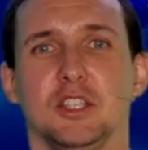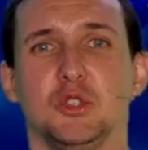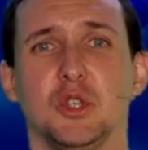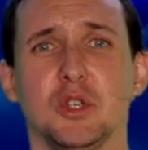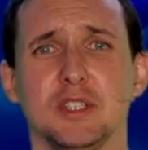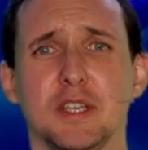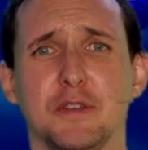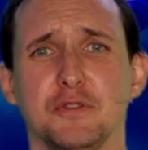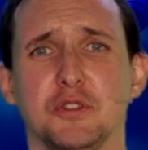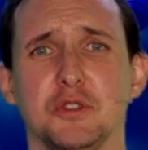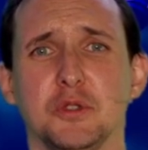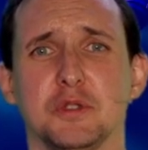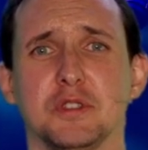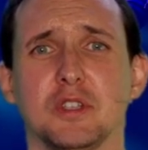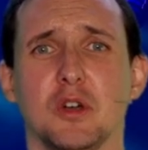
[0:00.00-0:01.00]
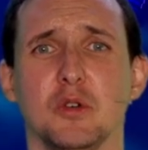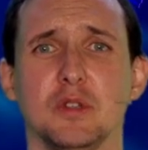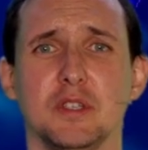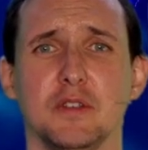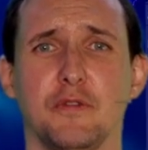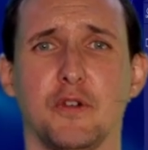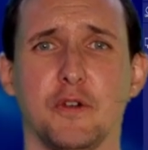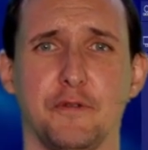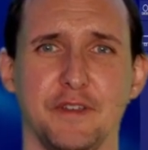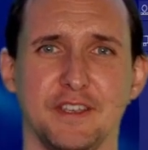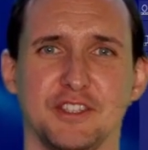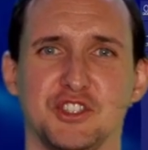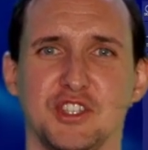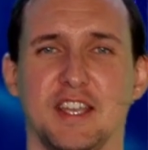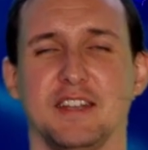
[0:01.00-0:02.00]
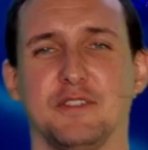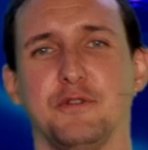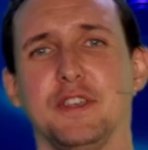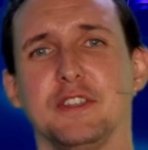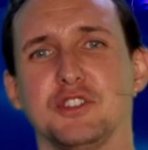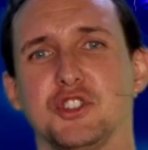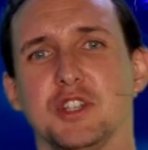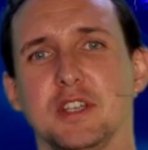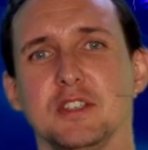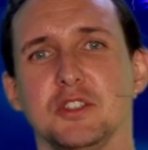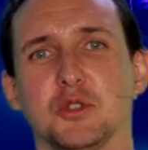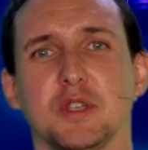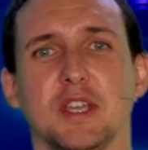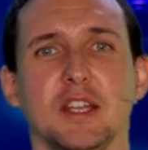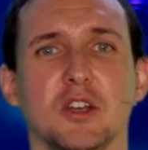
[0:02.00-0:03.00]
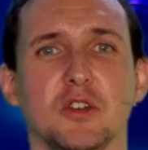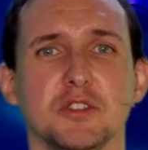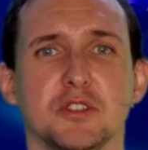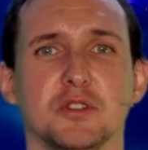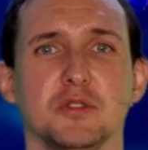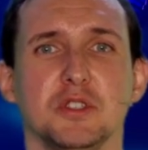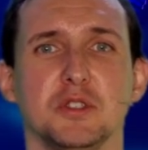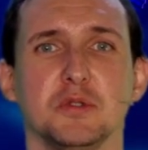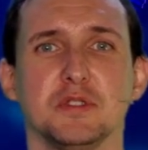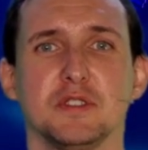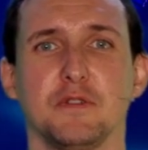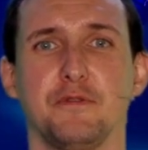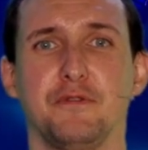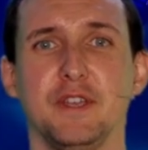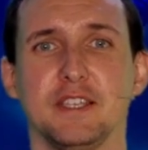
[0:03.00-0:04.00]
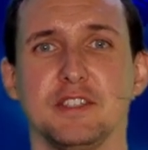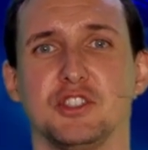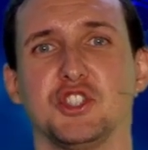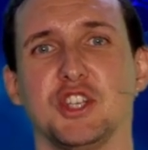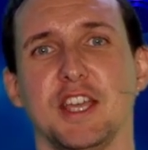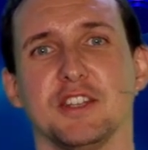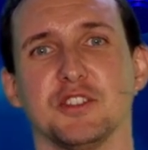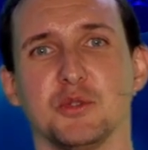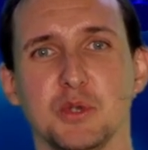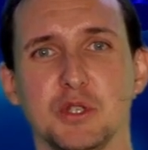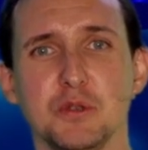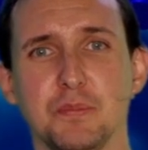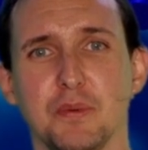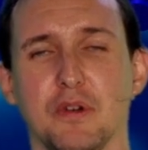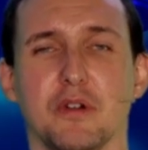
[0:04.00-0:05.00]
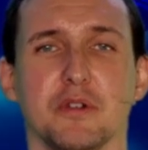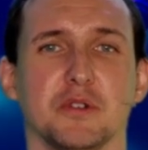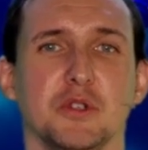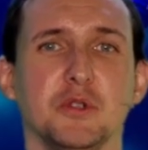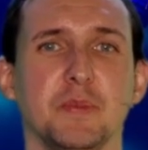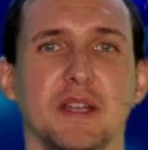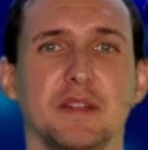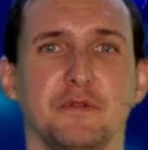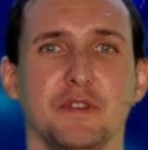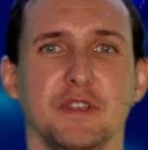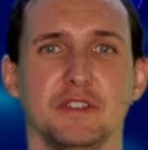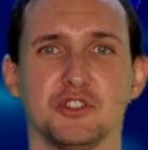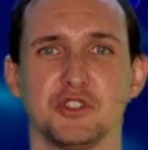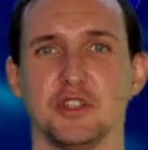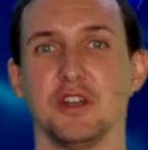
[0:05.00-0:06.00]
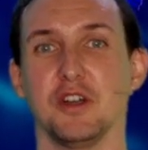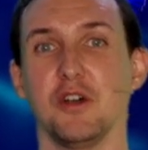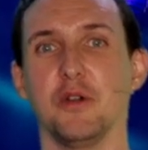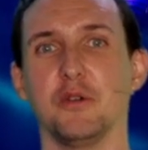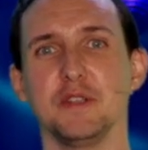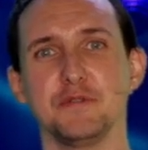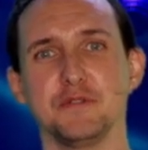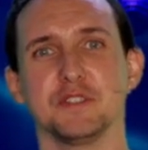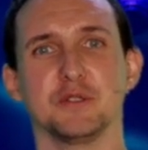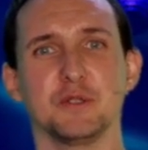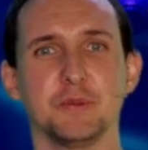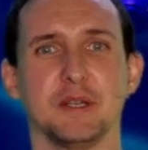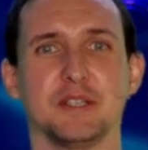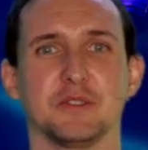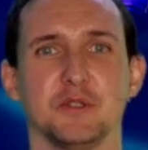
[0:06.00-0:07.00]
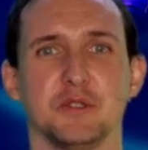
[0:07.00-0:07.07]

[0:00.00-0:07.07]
You don't have to use it only for fixture at fixture, you can also use fixture at group or group at fixture or even group at